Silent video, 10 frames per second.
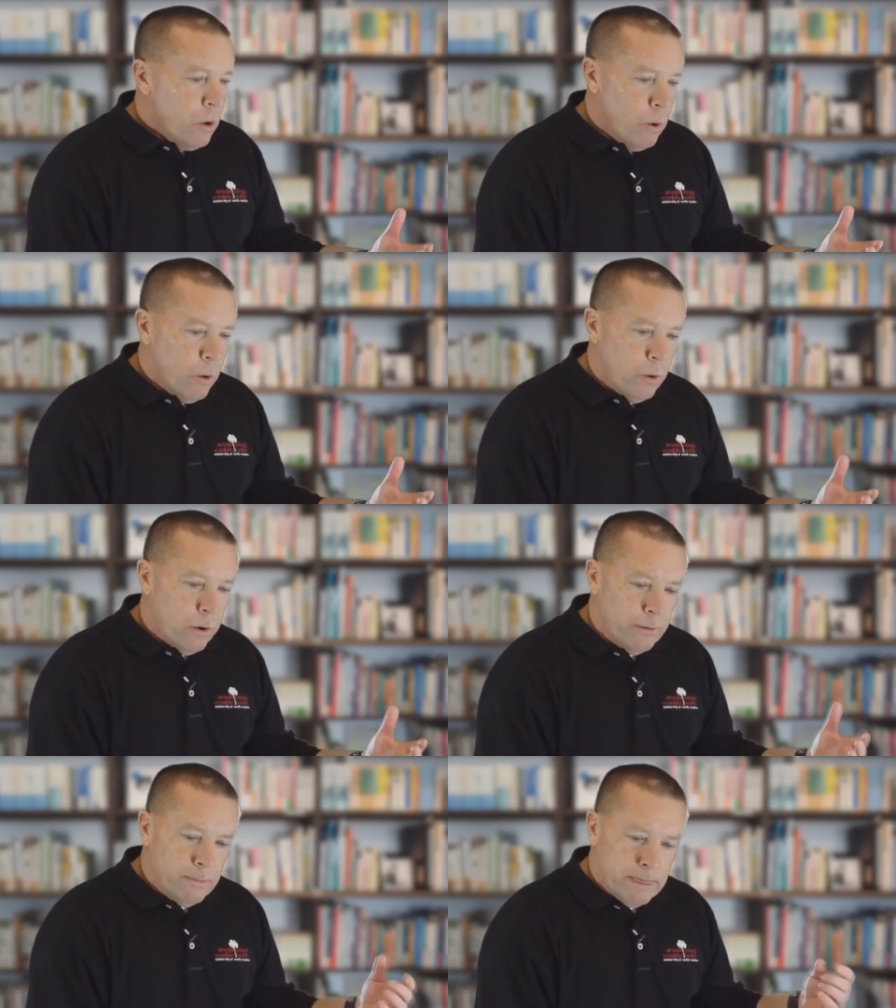
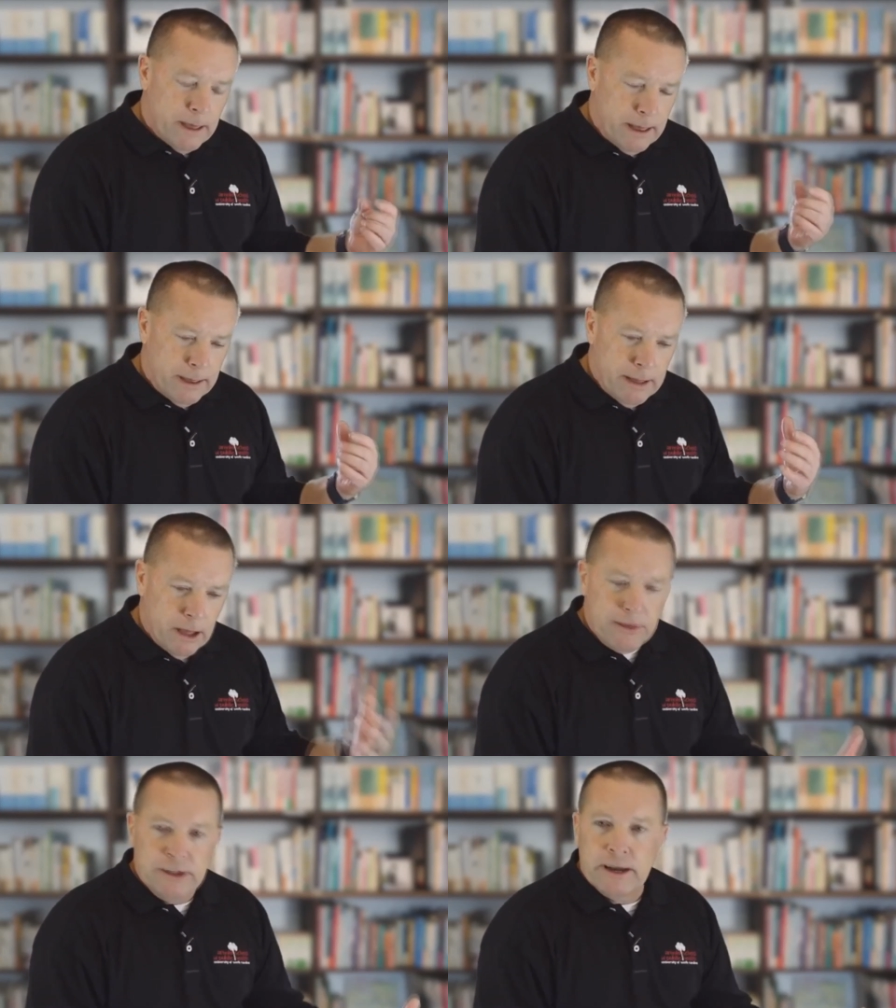or uh,
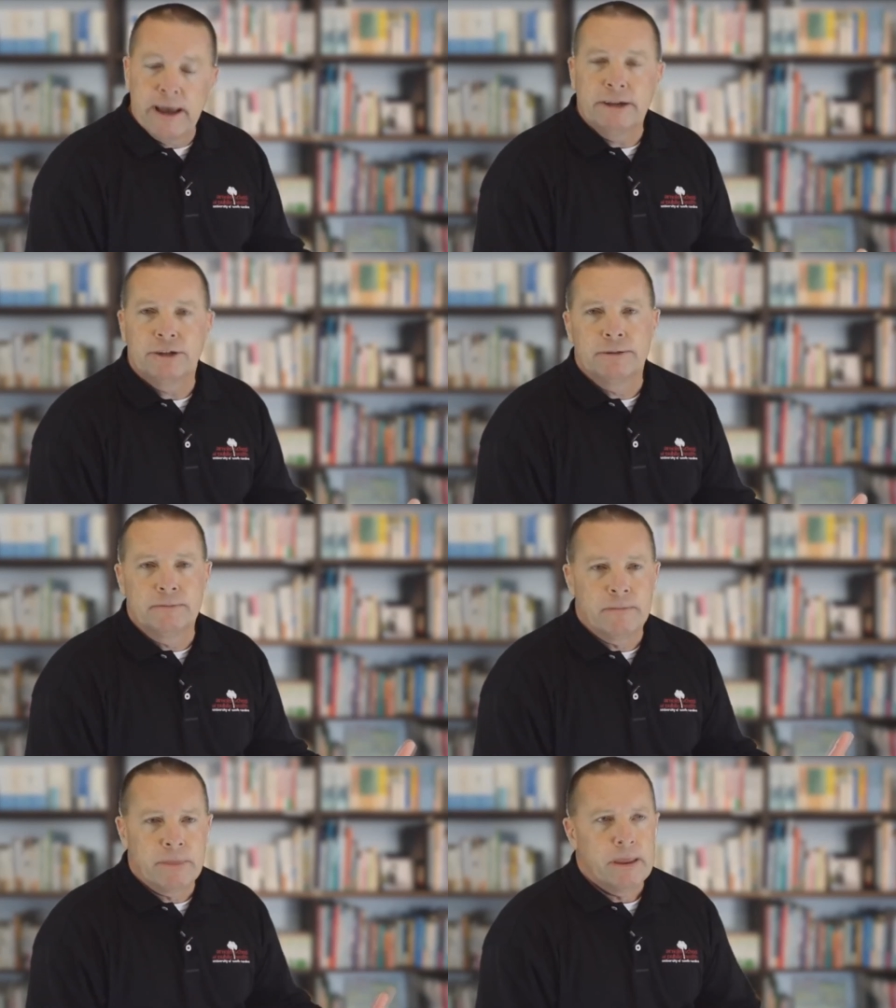health
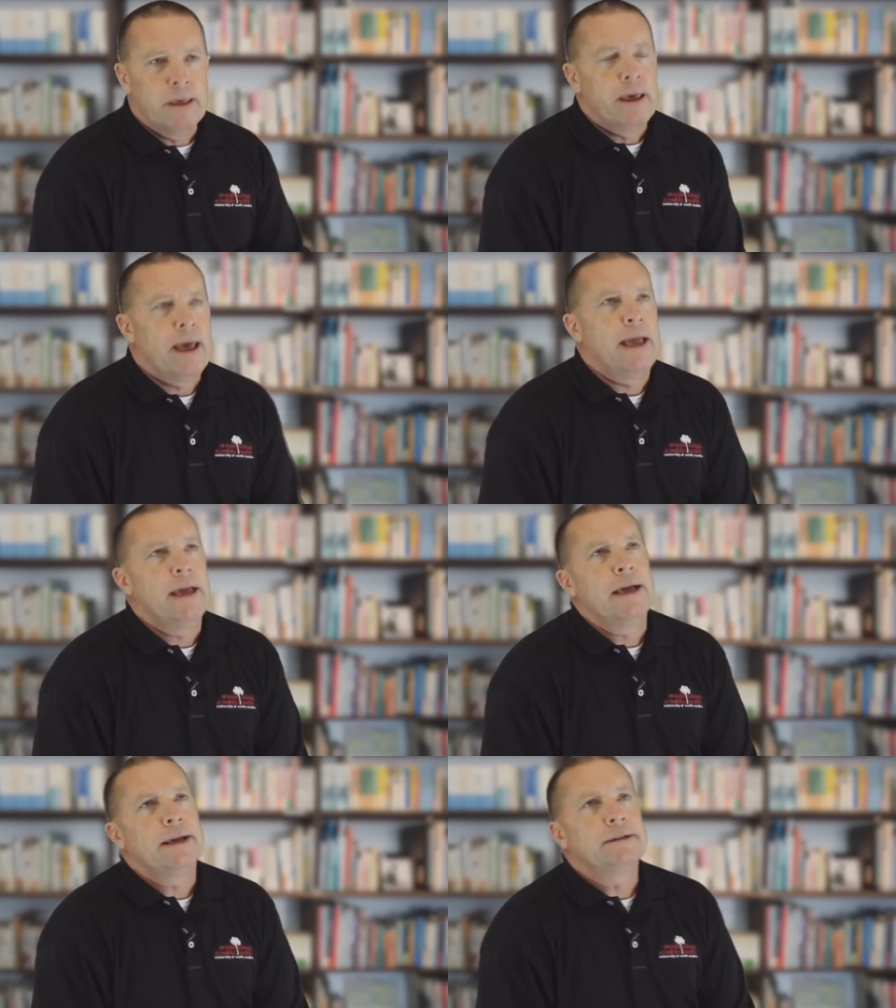education
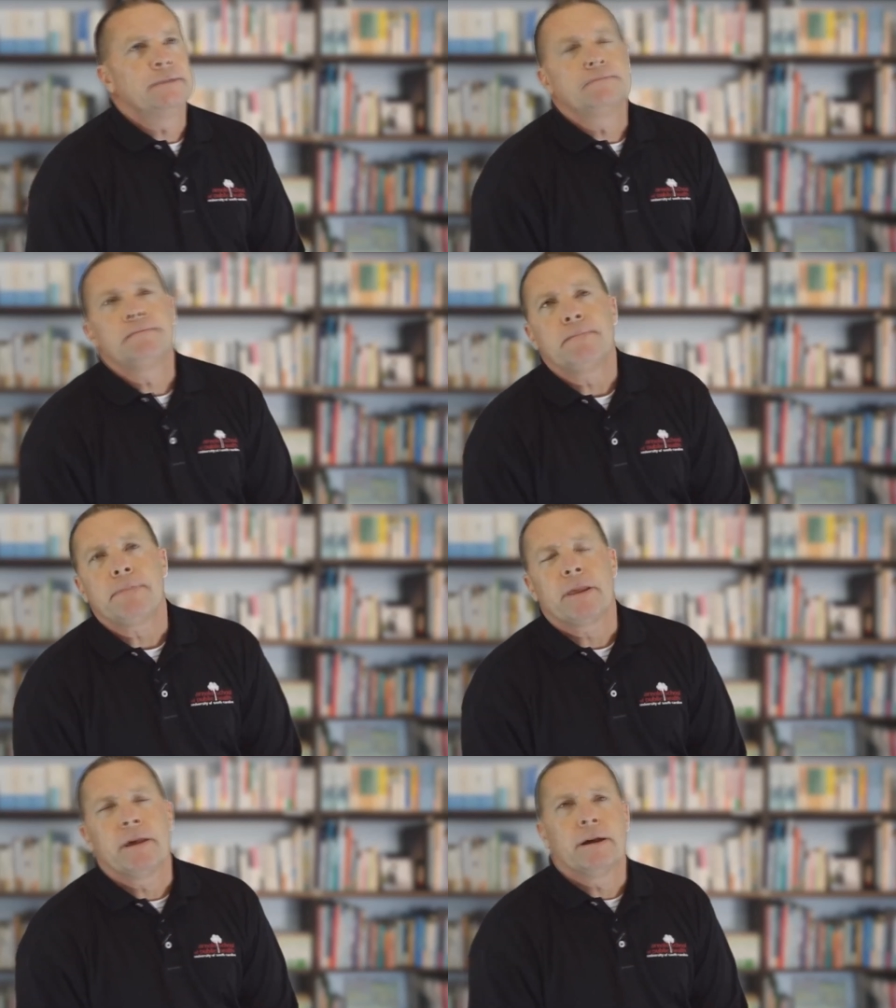and
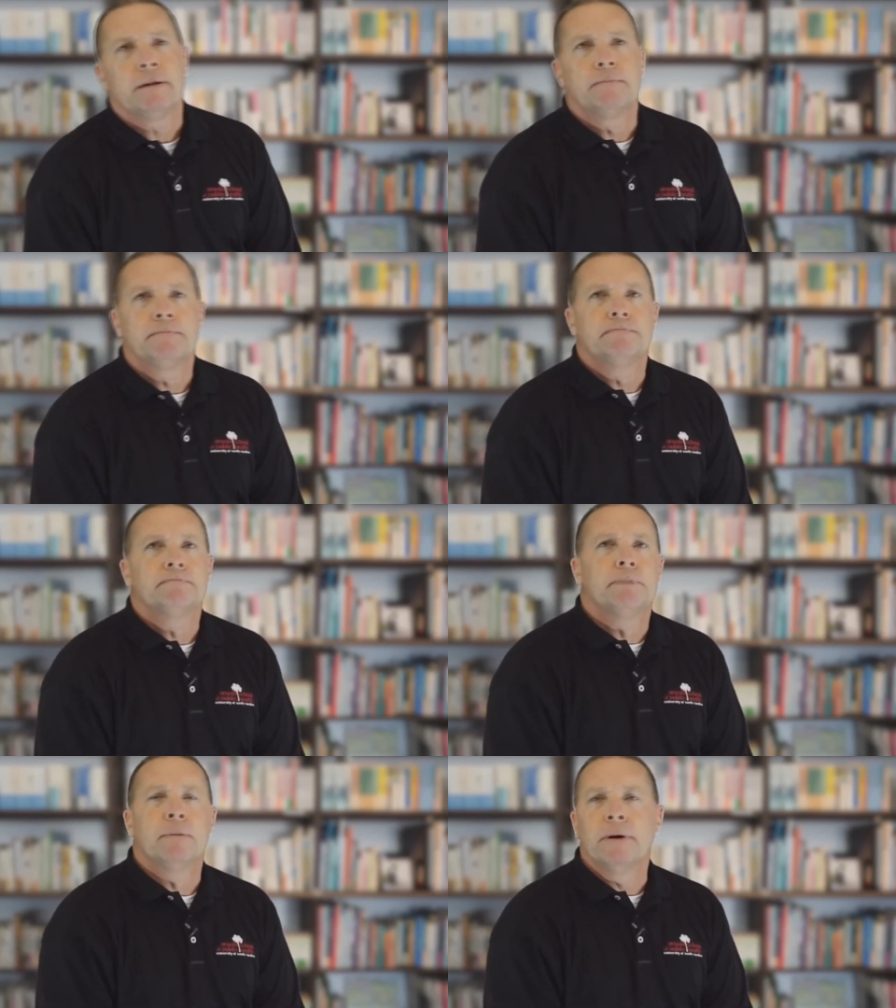uh,
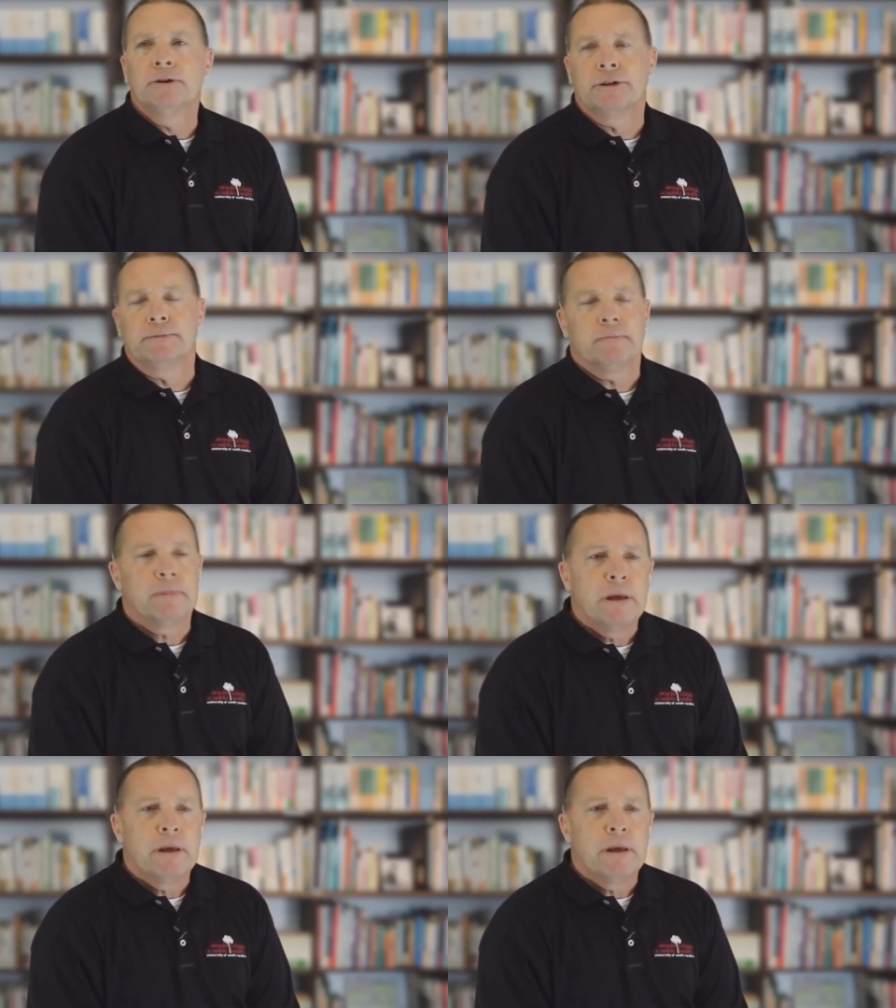promotion.